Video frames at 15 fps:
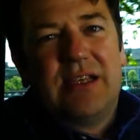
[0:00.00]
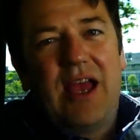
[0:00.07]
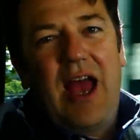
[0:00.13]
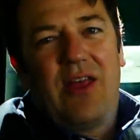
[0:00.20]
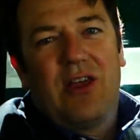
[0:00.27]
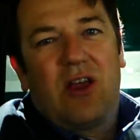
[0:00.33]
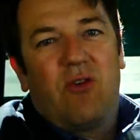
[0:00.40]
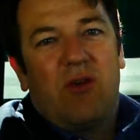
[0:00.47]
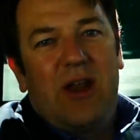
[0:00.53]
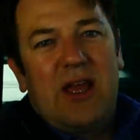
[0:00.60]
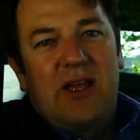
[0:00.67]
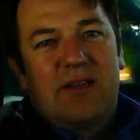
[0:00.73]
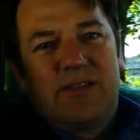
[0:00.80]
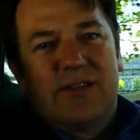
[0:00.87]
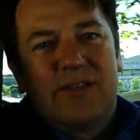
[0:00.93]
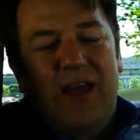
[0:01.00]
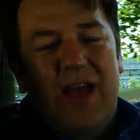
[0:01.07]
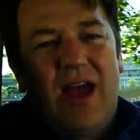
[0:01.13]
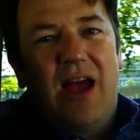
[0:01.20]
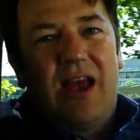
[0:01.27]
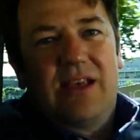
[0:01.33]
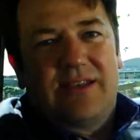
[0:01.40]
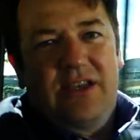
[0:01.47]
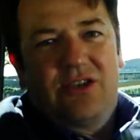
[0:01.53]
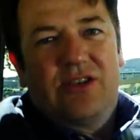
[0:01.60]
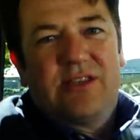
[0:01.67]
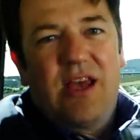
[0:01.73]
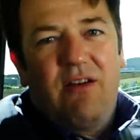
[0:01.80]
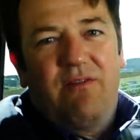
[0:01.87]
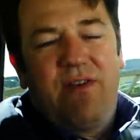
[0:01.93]
Other critics, uh, such
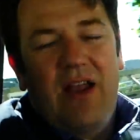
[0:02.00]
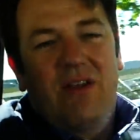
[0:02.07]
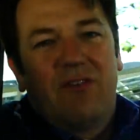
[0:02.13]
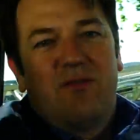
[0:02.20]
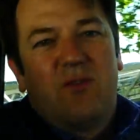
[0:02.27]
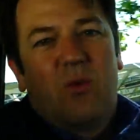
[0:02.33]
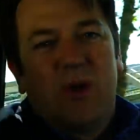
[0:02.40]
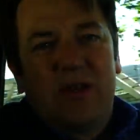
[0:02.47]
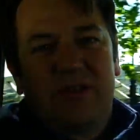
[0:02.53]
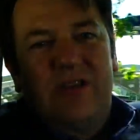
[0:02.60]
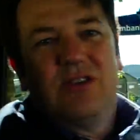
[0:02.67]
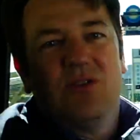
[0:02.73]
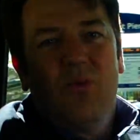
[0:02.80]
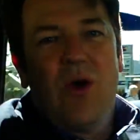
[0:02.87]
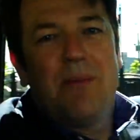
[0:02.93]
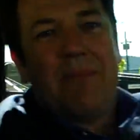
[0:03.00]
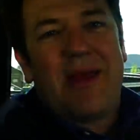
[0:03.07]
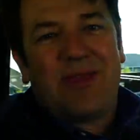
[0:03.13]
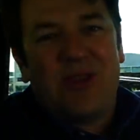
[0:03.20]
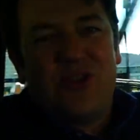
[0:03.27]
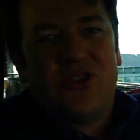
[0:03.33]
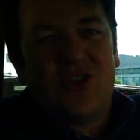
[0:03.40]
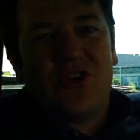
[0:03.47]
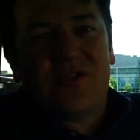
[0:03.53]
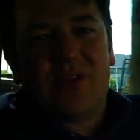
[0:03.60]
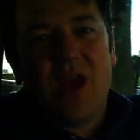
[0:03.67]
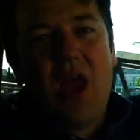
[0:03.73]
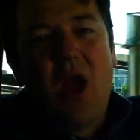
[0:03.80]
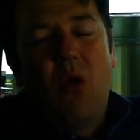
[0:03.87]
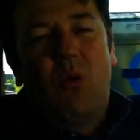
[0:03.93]
as our founder of Quintessentially Wine, Matthew Jukes,
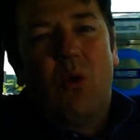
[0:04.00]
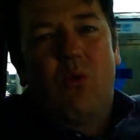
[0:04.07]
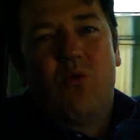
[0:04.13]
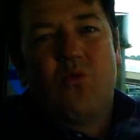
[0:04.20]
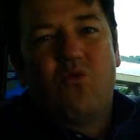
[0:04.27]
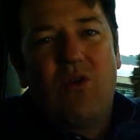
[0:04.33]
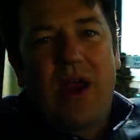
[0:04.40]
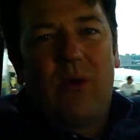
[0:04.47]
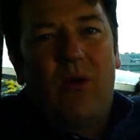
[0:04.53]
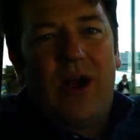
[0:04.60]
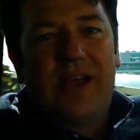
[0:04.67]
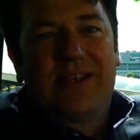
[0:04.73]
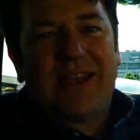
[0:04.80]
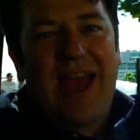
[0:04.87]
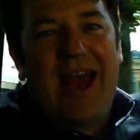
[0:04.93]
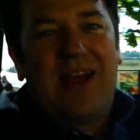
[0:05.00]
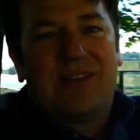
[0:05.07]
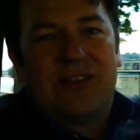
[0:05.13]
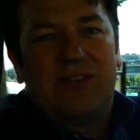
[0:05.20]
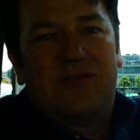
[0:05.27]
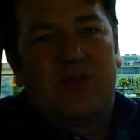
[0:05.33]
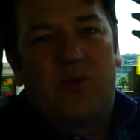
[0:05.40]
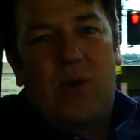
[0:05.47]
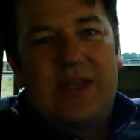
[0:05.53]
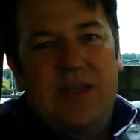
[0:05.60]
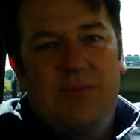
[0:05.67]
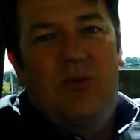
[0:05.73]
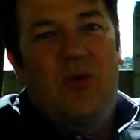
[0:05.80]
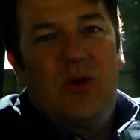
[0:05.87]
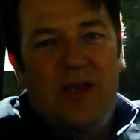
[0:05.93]
will rate wines out of
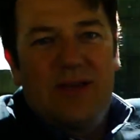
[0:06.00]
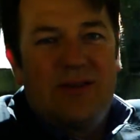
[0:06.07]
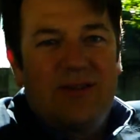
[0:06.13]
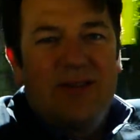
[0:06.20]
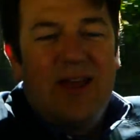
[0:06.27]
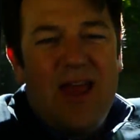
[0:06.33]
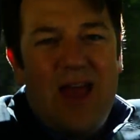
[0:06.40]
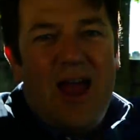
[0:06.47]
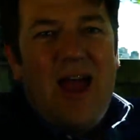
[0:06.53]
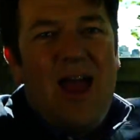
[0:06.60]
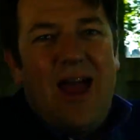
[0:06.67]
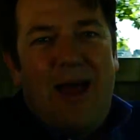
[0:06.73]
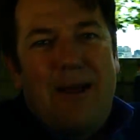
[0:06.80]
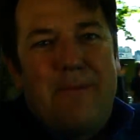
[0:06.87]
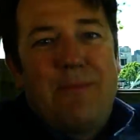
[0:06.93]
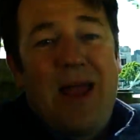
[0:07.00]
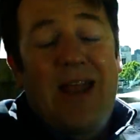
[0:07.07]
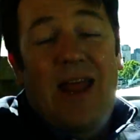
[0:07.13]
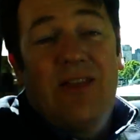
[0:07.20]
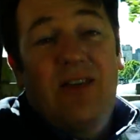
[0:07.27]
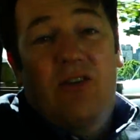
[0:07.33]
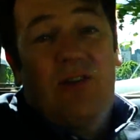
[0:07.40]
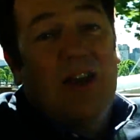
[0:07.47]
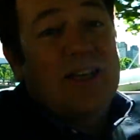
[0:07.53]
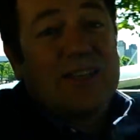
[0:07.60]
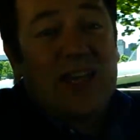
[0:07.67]
twenty points. Um, and other critics